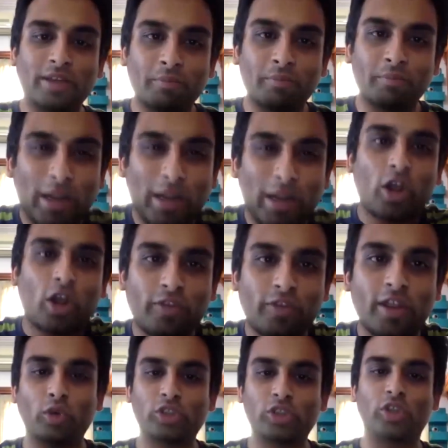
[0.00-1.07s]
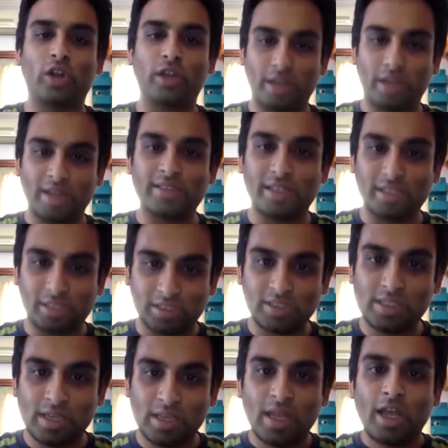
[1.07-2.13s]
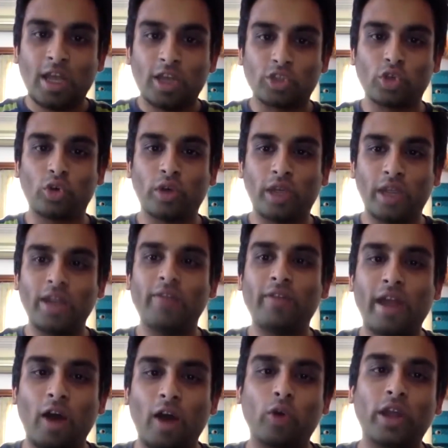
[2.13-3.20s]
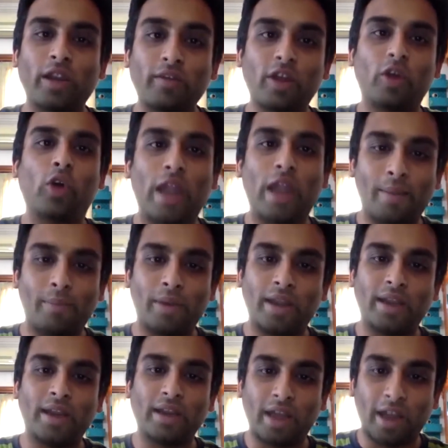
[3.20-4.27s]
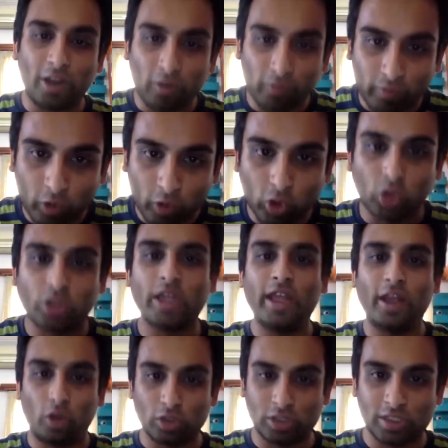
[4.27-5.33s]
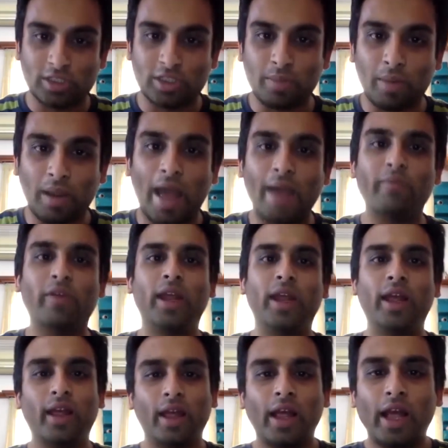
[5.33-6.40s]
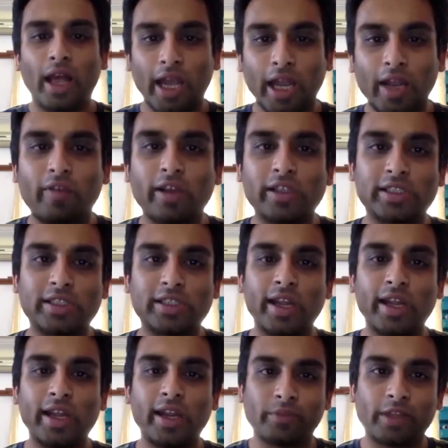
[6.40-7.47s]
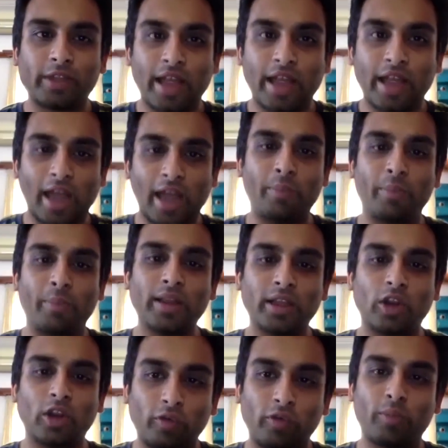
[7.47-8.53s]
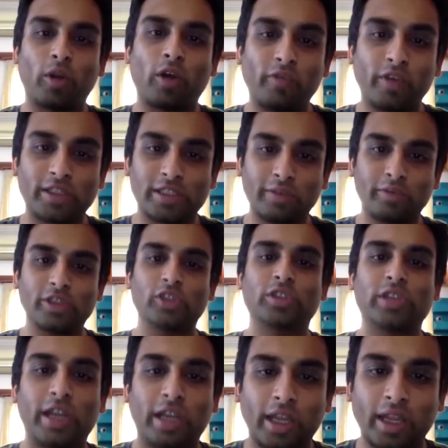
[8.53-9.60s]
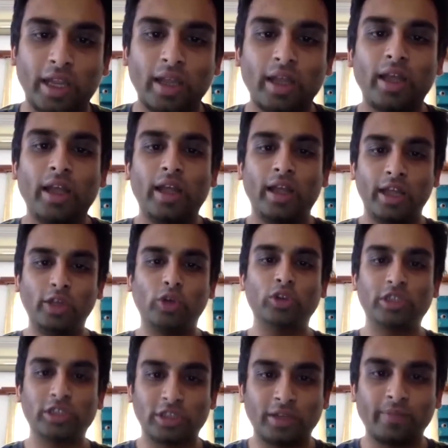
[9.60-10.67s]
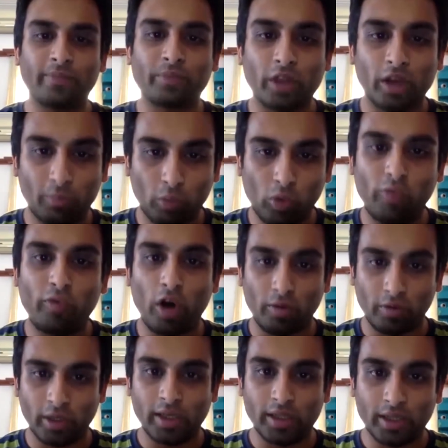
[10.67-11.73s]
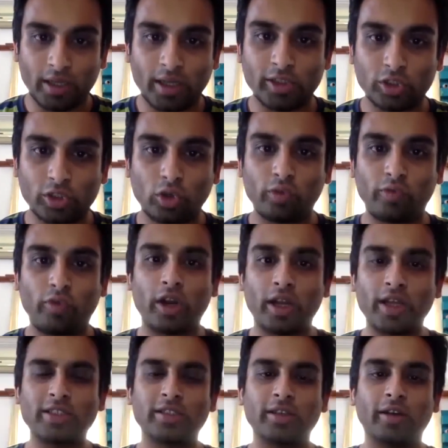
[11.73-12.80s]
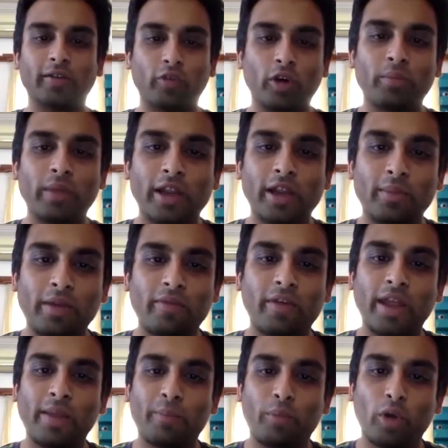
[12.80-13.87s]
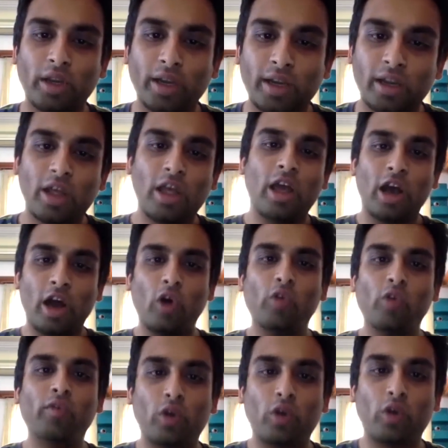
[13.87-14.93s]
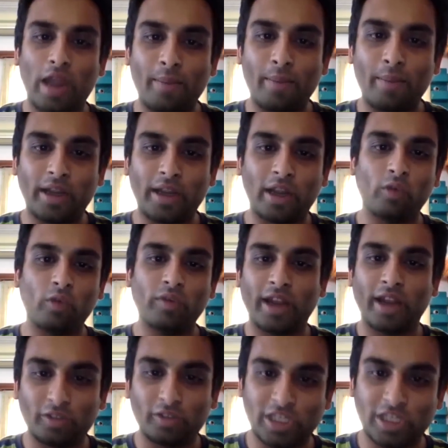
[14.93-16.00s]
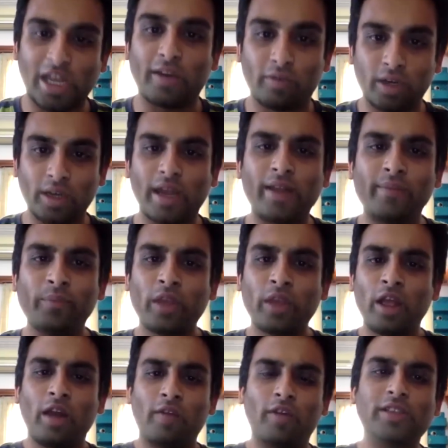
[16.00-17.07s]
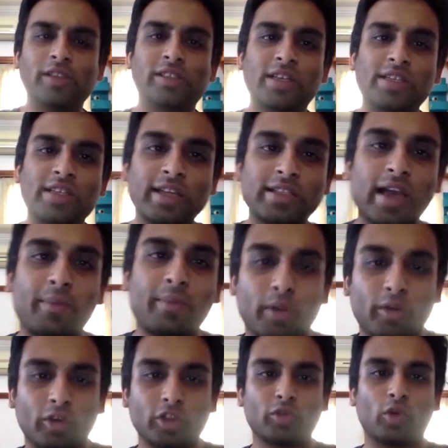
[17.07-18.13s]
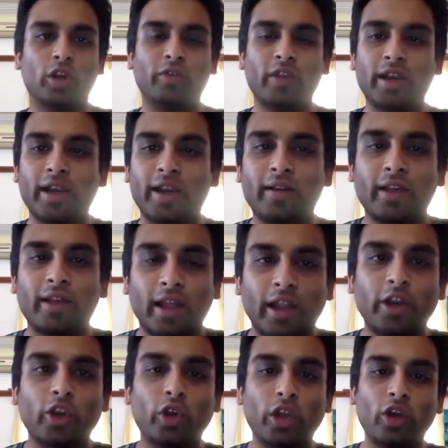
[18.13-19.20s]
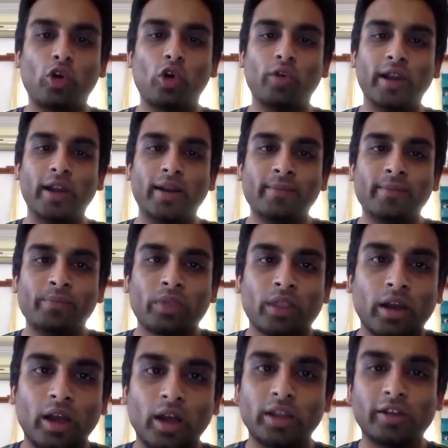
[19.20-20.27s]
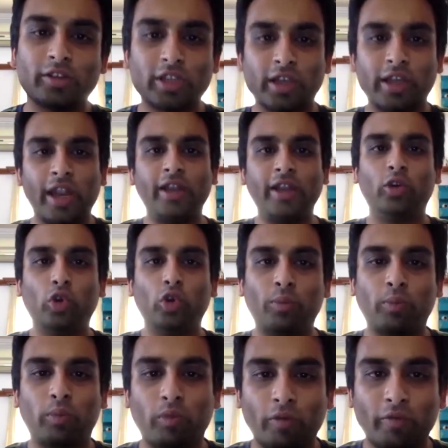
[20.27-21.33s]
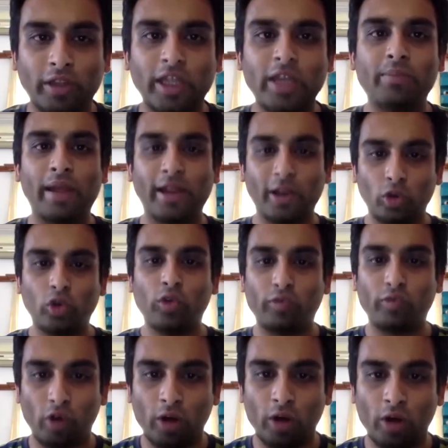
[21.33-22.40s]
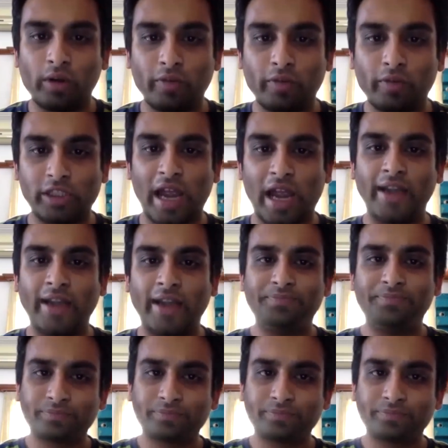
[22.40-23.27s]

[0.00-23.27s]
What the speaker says: better off than most organizations. So in a way, how can we collaborate and kind of grow the ecosystem? And I'm very invested in like helping the not-for-profit civil society ecosystem move forward. So for us, for me, it'll be very important how we collaborate, how we kind of share work. And one such example was what we did during COVID. There was a great group within Bengaluru form, which had